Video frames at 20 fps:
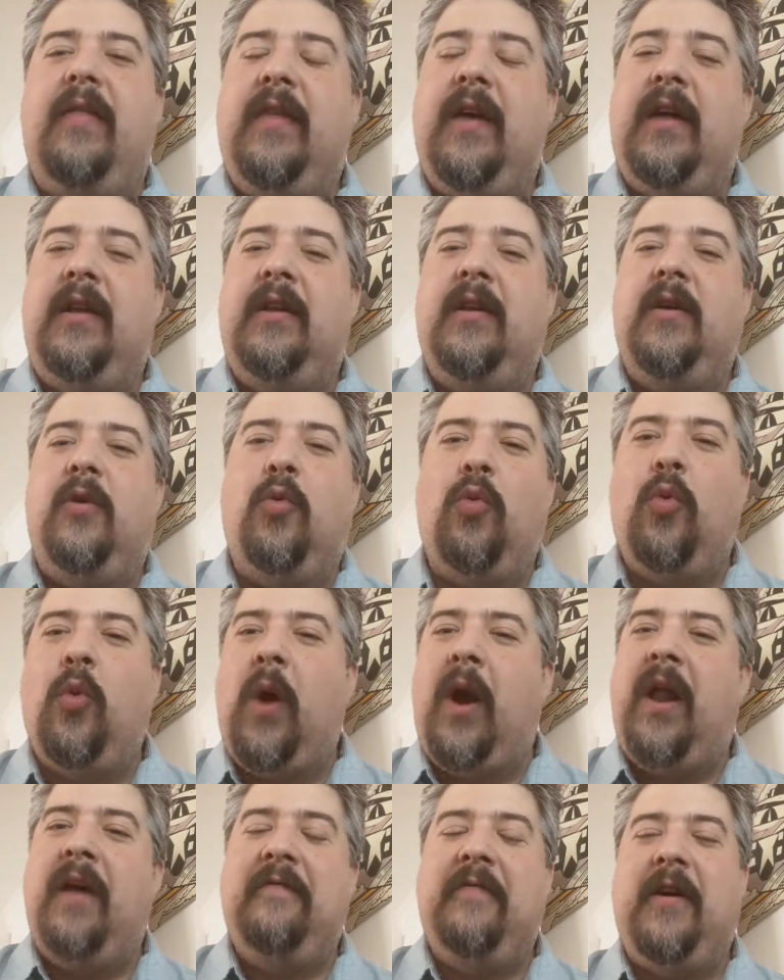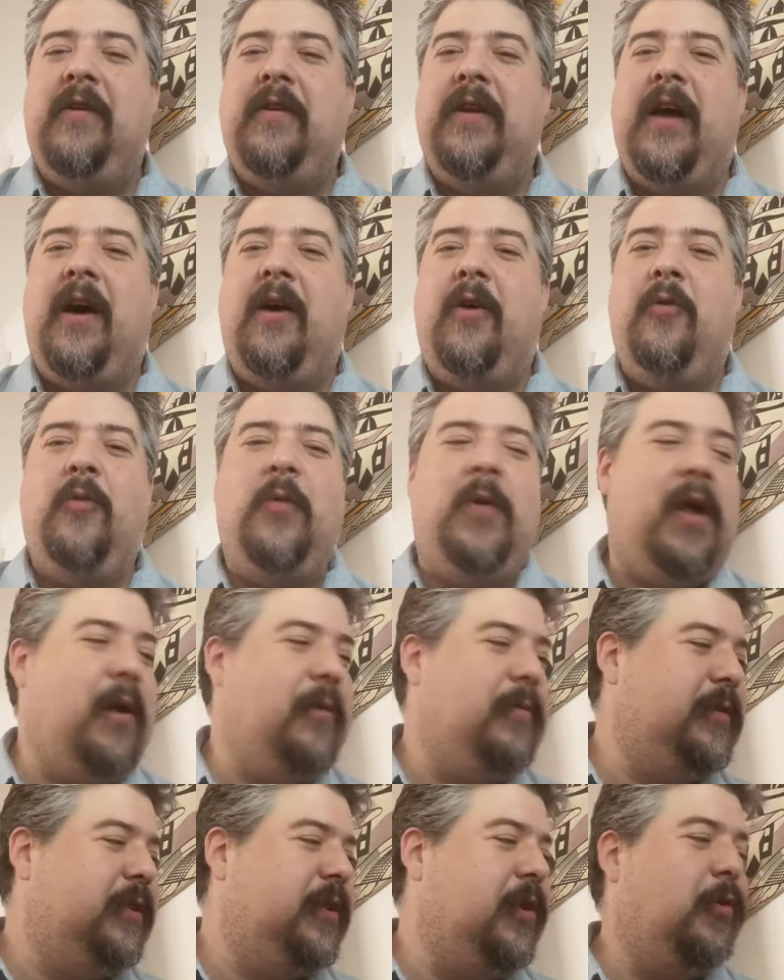And then what did I find out
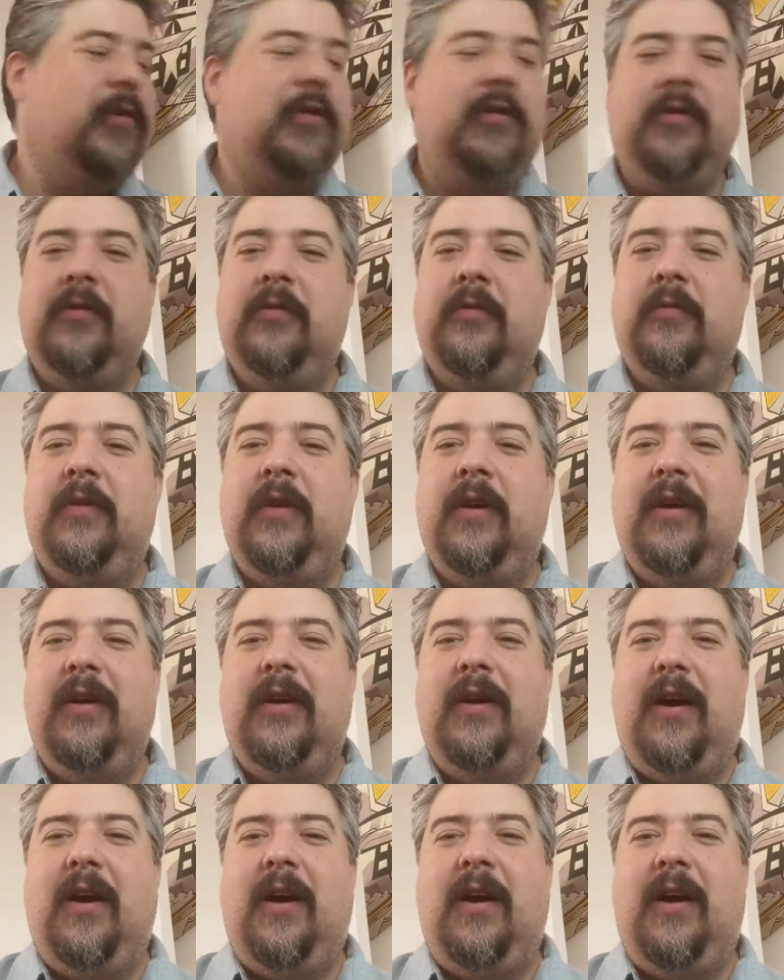when I was going through